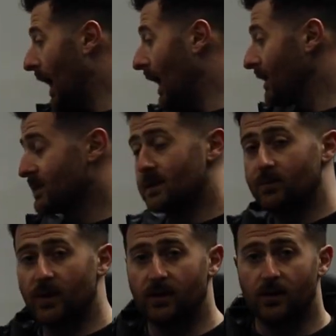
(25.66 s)
and
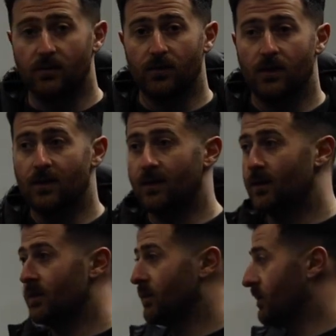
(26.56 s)
sleeping enough,
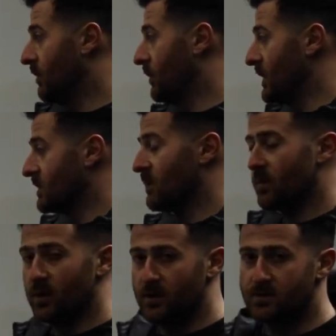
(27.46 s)
the base of
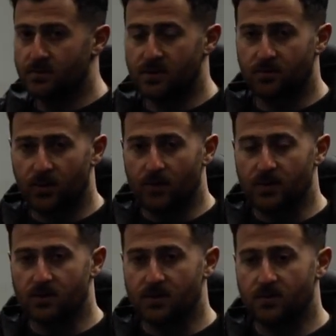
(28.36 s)
that pyramid is
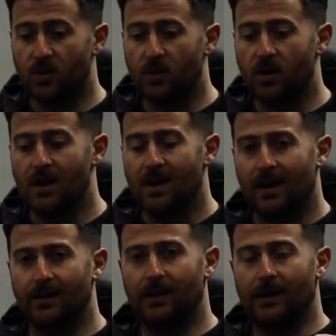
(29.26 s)
going to be smaller,
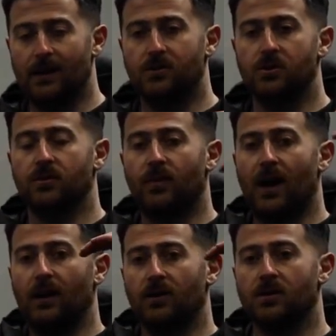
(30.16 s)
and the less you can
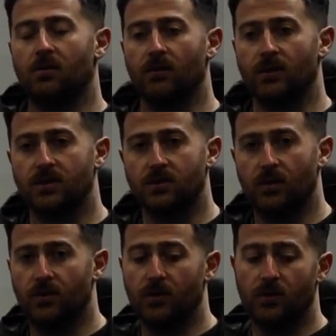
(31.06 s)
pile on top of it. So
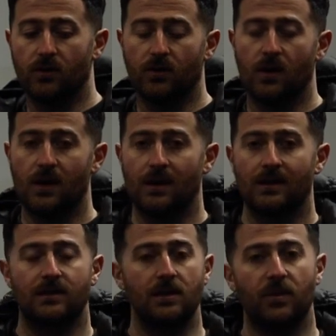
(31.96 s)
if you're
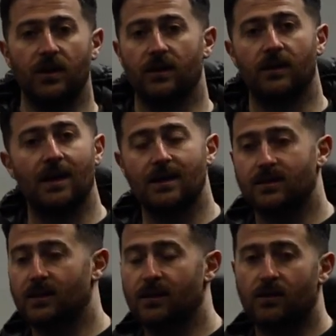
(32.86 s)
sleeping
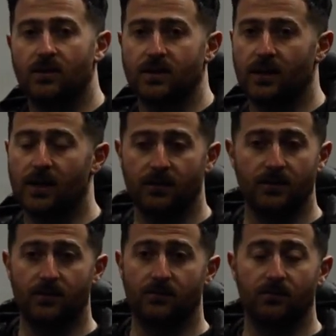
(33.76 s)
less than 8 hours a night,
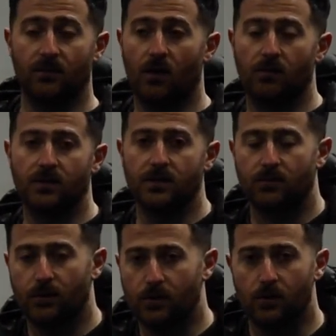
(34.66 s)
and obviously
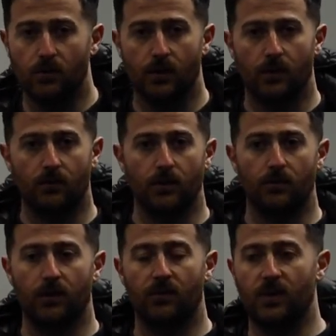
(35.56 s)
we know that
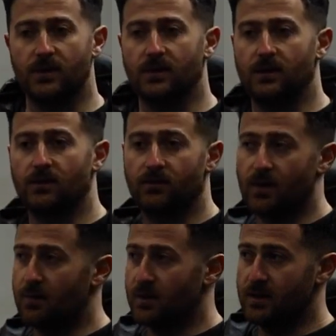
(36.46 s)
when we have busy
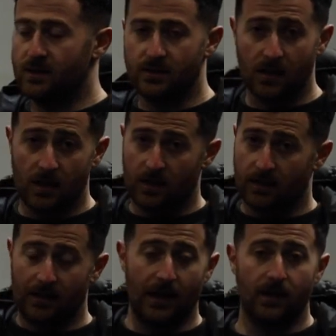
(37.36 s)
families,
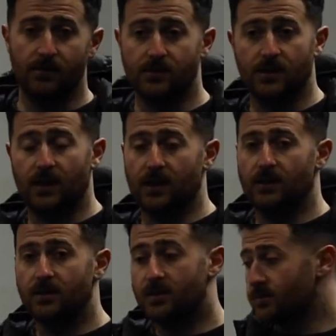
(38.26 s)
lives, and
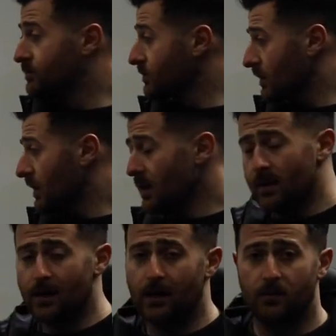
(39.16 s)
kids,
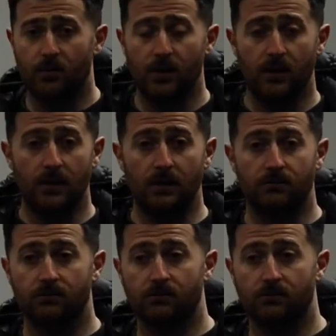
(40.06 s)
that can be